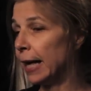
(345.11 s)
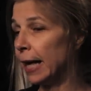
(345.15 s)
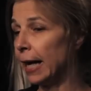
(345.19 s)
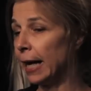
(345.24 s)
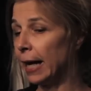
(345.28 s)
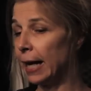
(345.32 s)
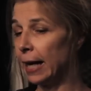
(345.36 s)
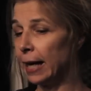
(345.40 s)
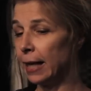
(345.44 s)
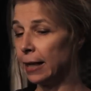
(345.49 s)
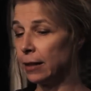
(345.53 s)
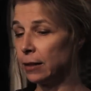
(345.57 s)

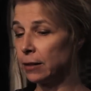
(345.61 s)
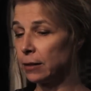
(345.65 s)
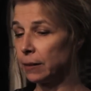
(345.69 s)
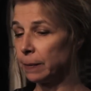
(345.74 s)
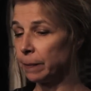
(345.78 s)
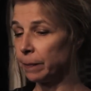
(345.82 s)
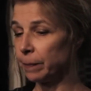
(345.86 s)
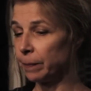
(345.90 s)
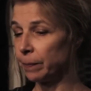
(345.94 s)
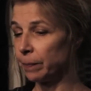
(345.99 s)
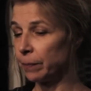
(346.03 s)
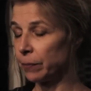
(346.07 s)
And
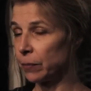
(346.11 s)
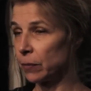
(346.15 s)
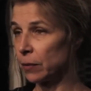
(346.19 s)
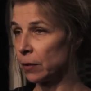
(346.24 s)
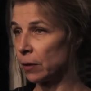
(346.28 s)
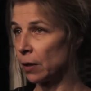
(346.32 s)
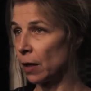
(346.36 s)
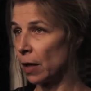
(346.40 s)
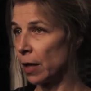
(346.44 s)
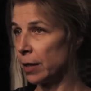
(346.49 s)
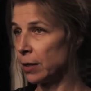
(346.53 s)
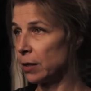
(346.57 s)

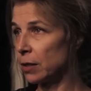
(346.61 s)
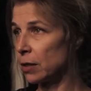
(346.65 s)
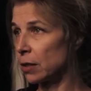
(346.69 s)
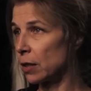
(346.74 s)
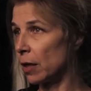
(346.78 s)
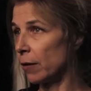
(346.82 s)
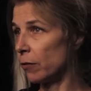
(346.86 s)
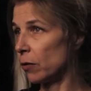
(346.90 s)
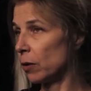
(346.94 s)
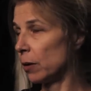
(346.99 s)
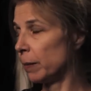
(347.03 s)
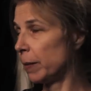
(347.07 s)
I
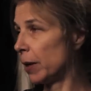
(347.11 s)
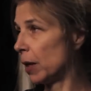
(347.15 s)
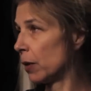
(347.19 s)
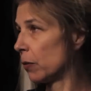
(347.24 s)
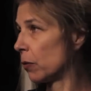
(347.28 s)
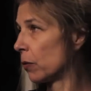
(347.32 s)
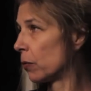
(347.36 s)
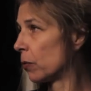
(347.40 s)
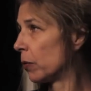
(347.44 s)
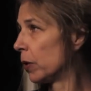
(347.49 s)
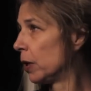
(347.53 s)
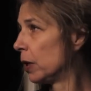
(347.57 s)
discovered
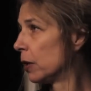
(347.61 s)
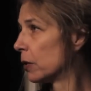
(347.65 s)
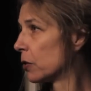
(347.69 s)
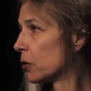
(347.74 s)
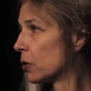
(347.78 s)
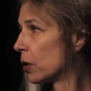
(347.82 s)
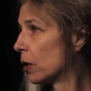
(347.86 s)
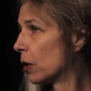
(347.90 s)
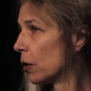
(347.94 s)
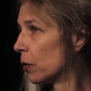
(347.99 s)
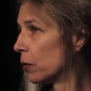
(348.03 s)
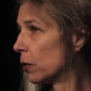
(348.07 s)
about three
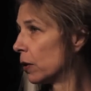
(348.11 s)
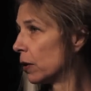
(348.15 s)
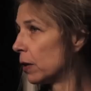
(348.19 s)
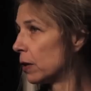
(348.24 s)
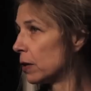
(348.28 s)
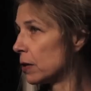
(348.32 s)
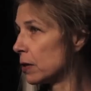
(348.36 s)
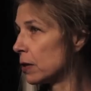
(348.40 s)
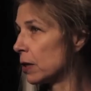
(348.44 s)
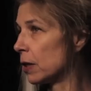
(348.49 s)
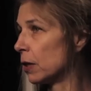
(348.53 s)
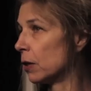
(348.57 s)
years ago that
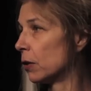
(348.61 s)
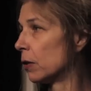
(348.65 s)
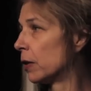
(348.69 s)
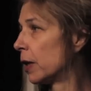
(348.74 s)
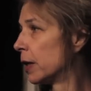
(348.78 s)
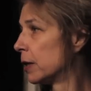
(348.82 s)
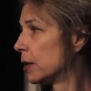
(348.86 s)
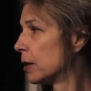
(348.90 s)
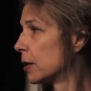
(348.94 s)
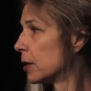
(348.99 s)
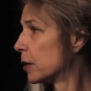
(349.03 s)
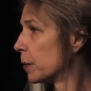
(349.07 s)
the signal
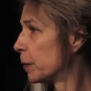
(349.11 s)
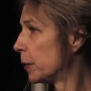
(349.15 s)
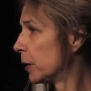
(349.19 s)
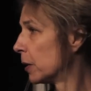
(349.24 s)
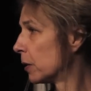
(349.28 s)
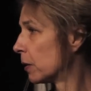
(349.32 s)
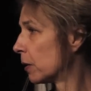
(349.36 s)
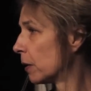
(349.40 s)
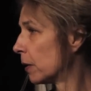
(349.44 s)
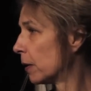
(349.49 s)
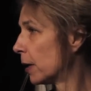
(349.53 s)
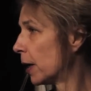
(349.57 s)
had
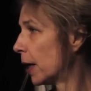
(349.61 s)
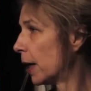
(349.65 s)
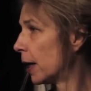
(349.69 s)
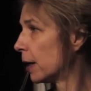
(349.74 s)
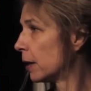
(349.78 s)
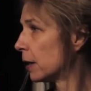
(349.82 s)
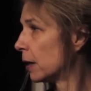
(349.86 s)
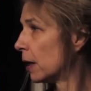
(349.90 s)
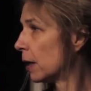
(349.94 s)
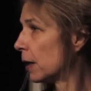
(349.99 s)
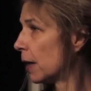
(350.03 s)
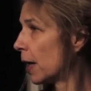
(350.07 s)
disappeared on that,
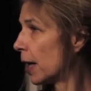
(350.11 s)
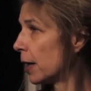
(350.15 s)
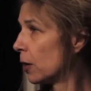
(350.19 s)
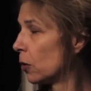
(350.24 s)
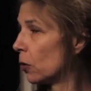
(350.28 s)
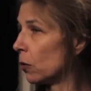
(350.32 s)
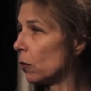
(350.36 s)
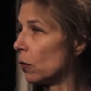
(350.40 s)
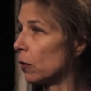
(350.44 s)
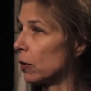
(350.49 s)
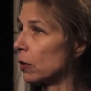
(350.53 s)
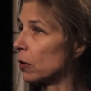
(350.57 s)
that that
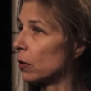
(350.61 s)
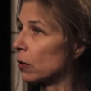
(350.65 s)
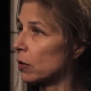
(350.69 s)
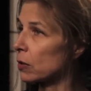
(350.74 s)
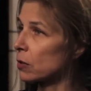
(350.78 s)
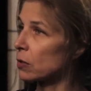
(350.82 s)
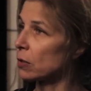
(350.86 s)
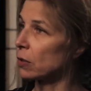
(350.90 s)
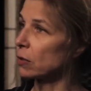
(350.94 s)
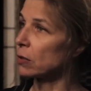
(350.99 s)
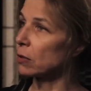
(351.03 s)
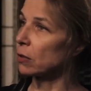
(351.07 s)
no longer
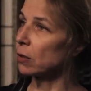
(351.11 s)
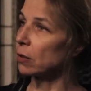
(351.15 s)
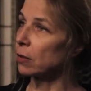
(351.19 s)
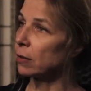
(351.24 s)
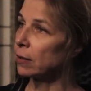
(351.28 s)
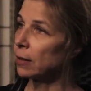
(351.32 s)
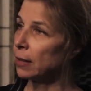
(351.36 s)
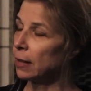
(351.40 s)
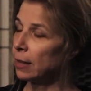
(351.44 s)
existed.